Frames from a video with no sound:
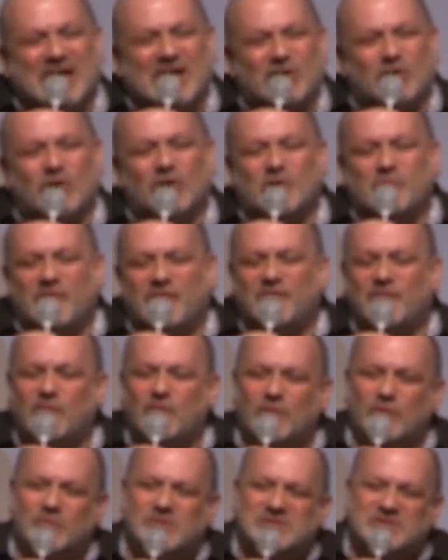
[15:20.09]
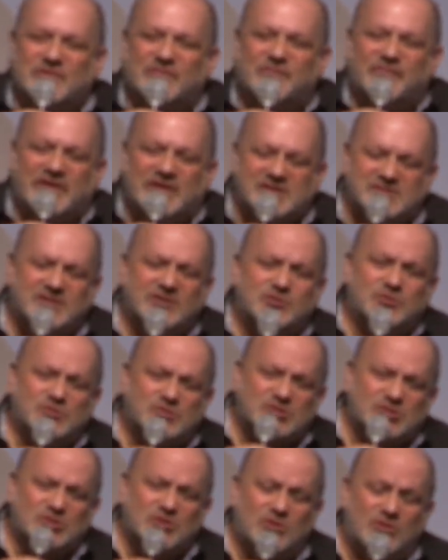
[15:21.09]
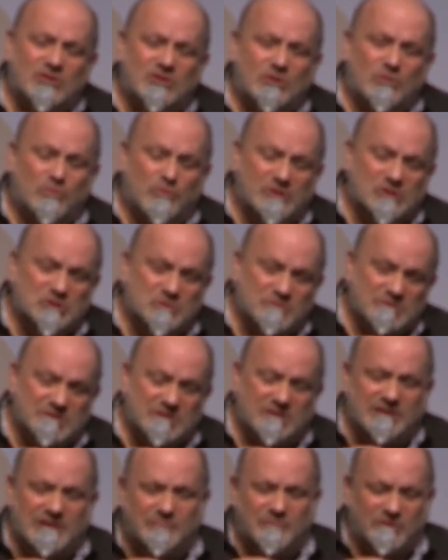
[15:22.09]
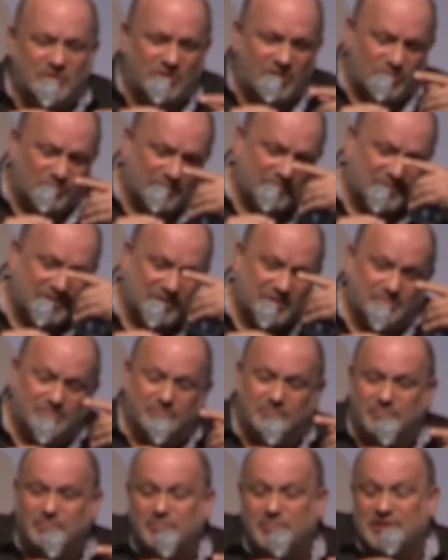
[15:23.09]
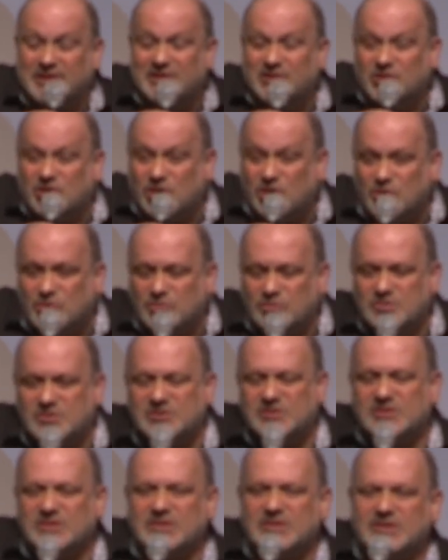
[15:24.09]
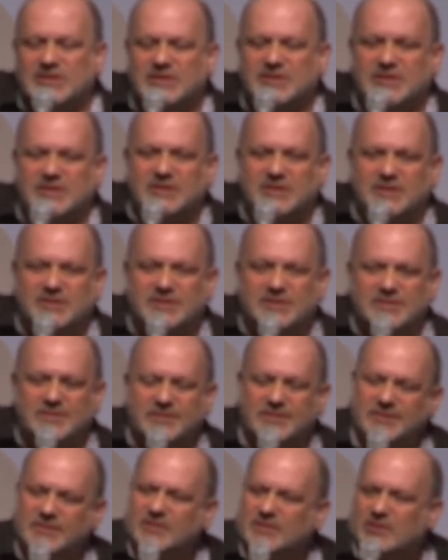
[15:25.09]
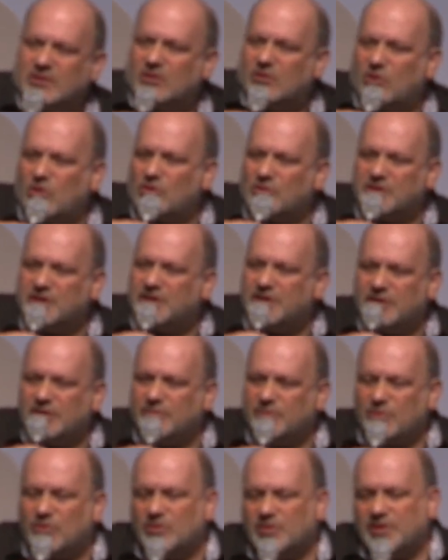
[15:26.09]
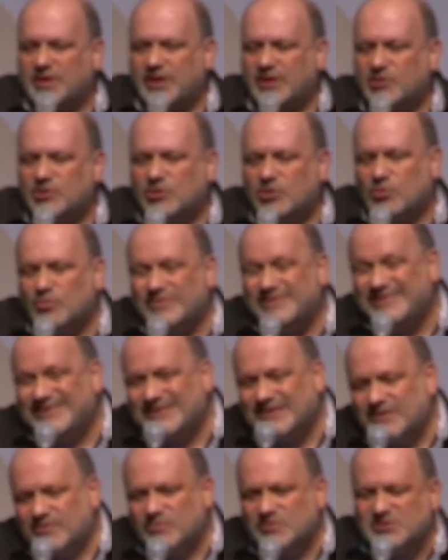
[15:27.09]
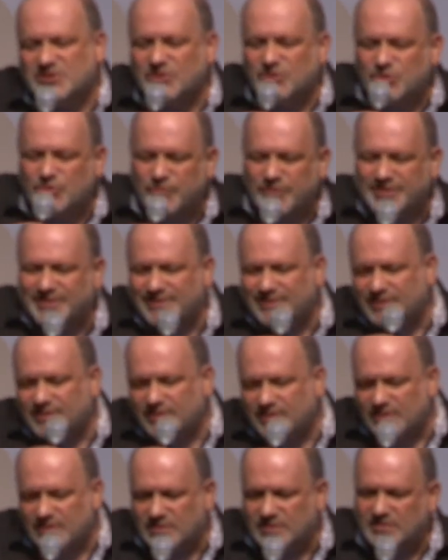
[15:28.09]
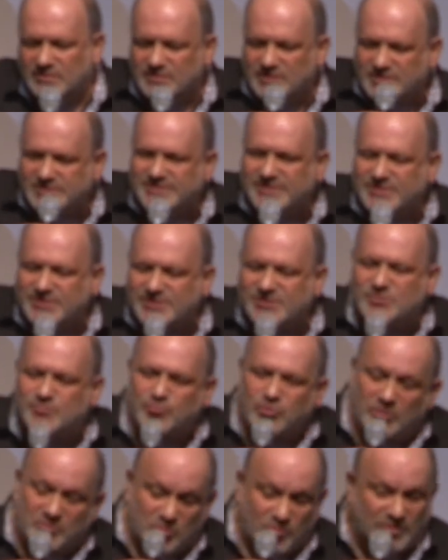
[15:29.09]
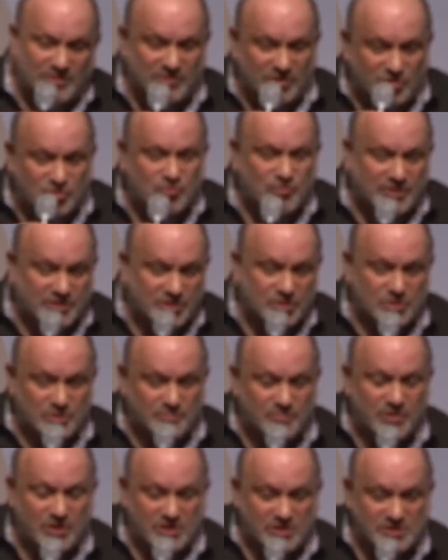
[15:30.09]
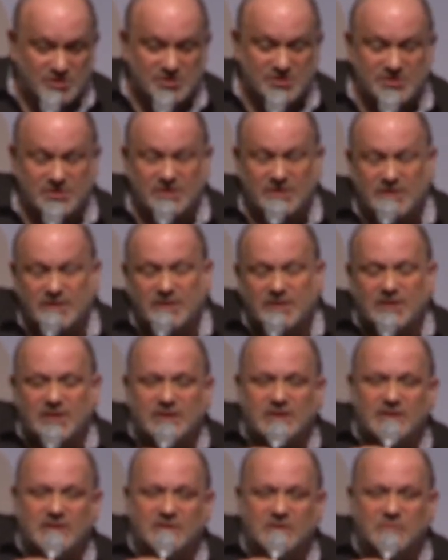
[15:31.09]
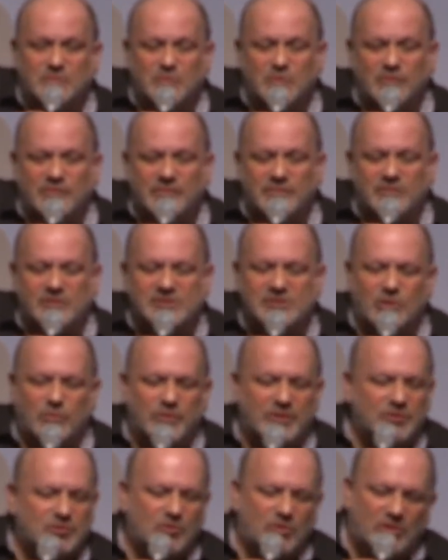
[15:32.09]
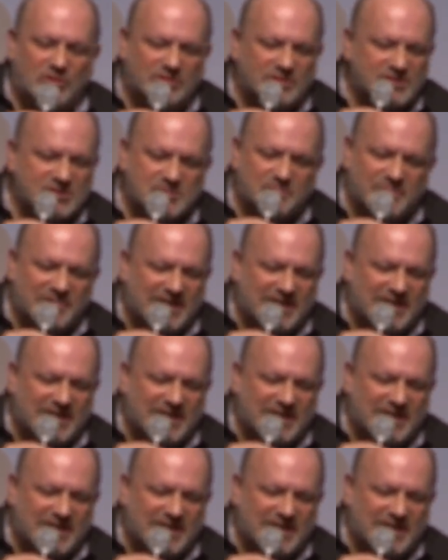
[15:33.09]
No, the before was the face that you saw when she was in Lebanon with the big nose and the long hair and all that. You know, it was a tricky, this is probably one of the trickier parts in the movie because I went to all these